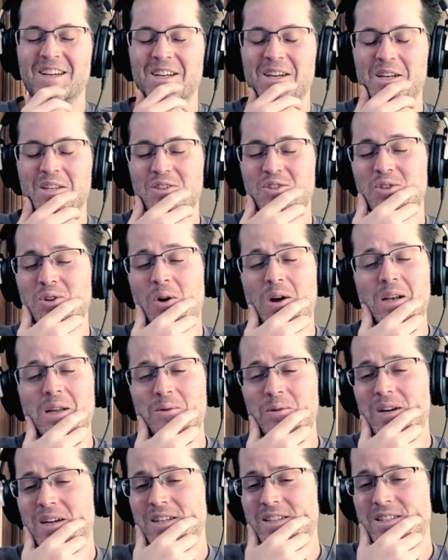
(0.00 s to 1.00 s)
So
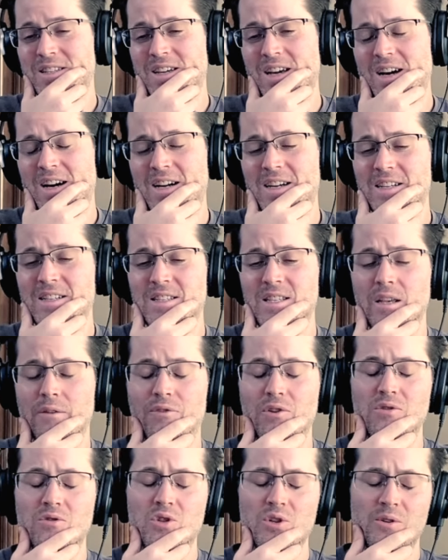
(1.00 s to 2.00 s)
anyways, guys, if
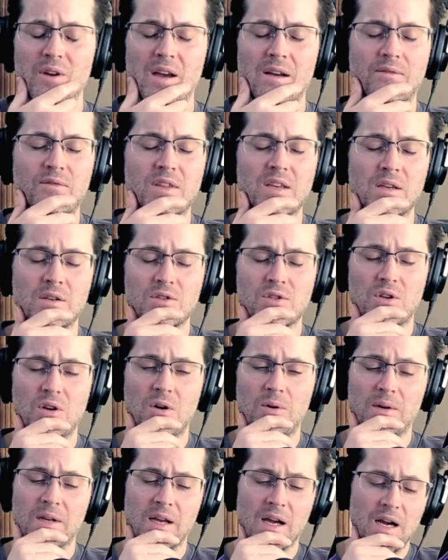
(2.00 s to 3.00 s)
you do have things
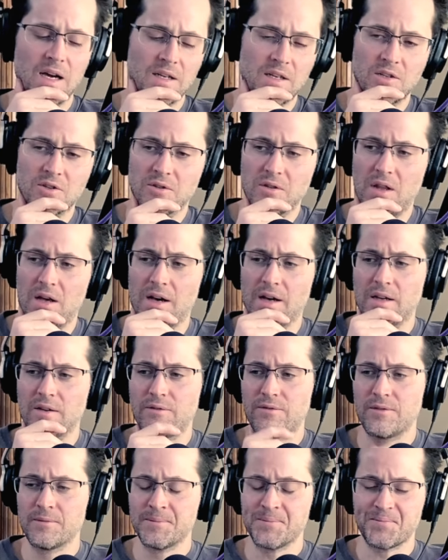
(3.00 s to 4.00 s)
going on in your
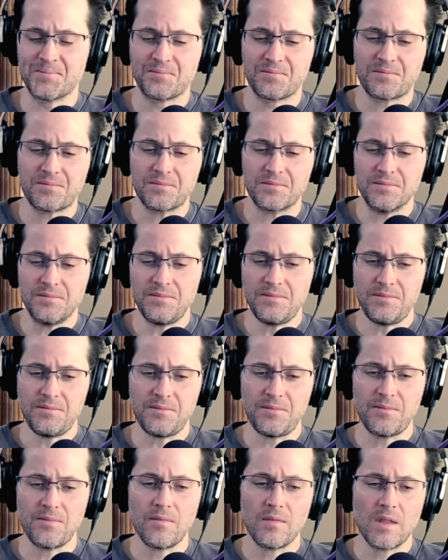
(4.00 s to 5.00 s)
life
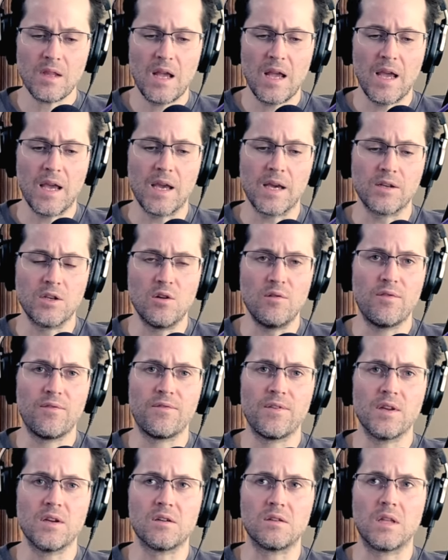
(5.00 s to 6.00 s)
and you
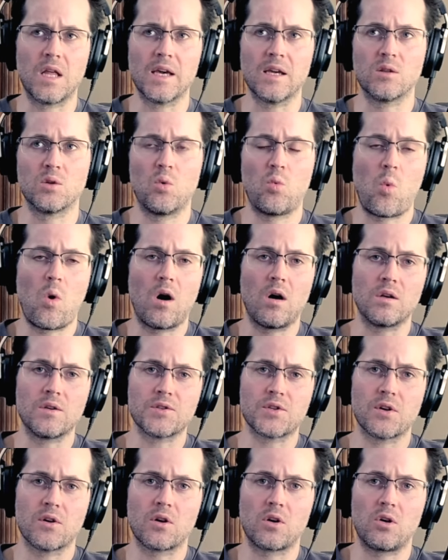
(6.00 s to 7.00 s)
feel like the
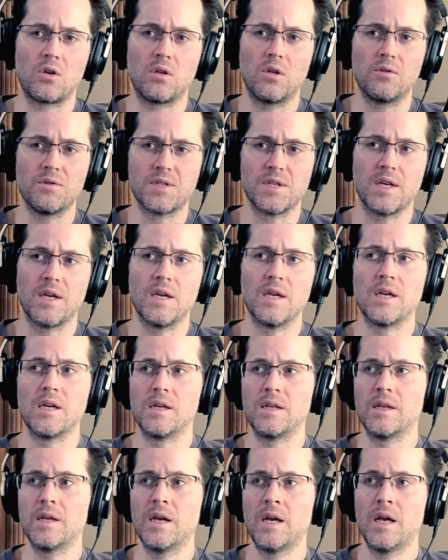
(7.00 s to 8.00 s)
walls are closing
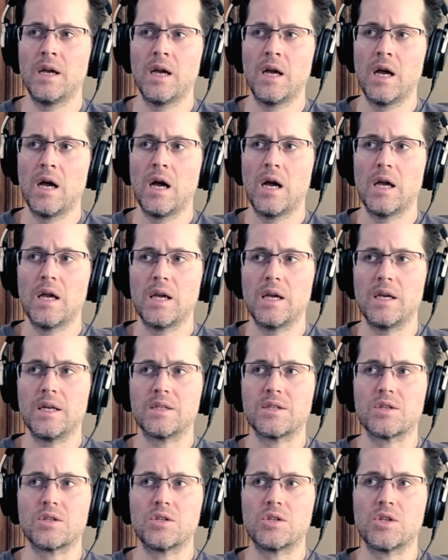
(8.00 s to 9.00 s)
in,
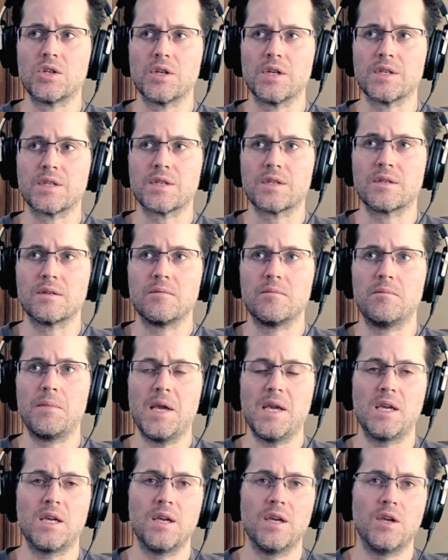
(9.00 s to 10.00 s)
it's just
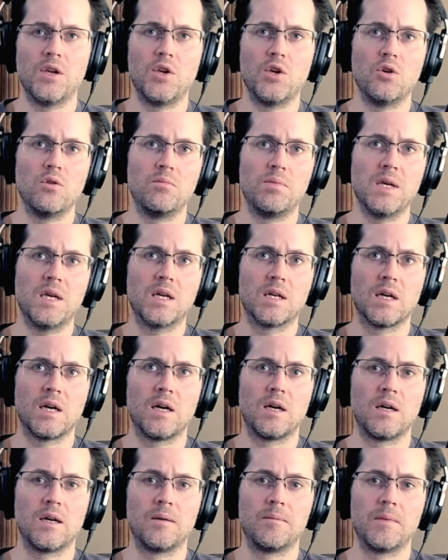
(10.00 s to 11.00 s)
making you
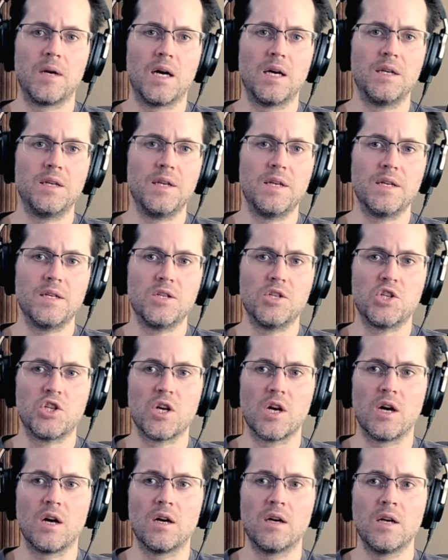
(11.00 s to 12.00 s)
become a
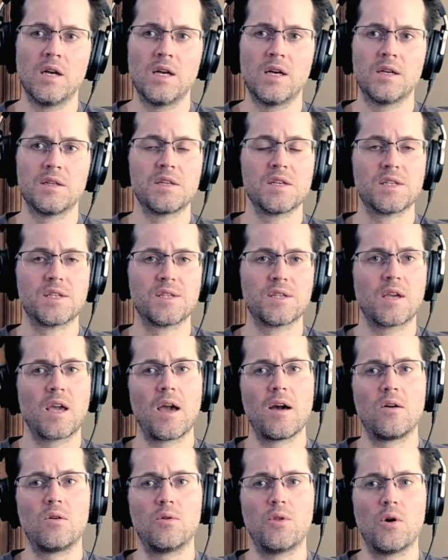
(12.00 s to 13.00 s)
ninja to
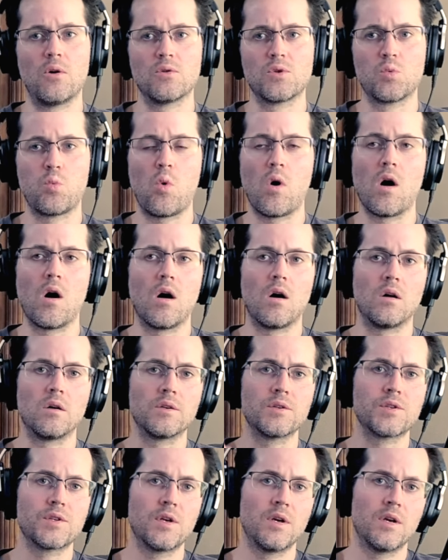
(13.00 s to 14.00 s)
scale those
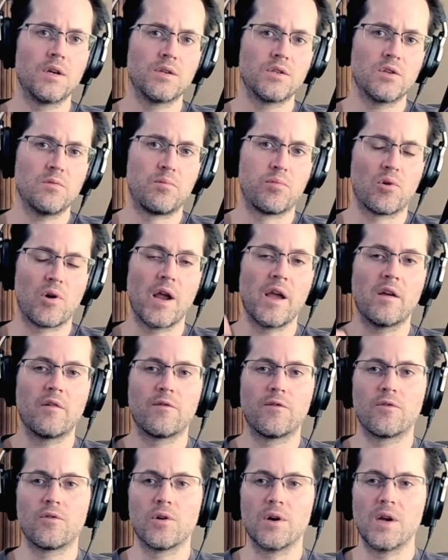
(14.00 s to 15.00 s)
walls, to break
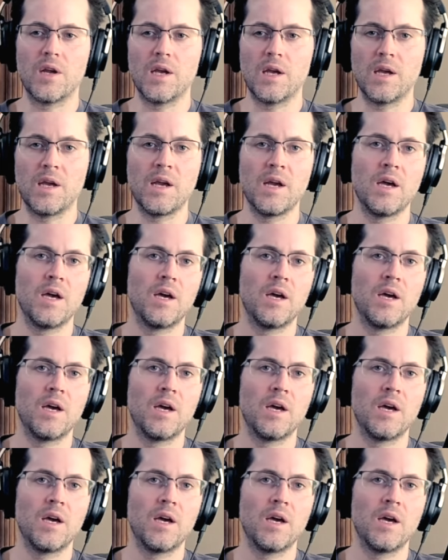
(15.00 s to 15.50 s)
free,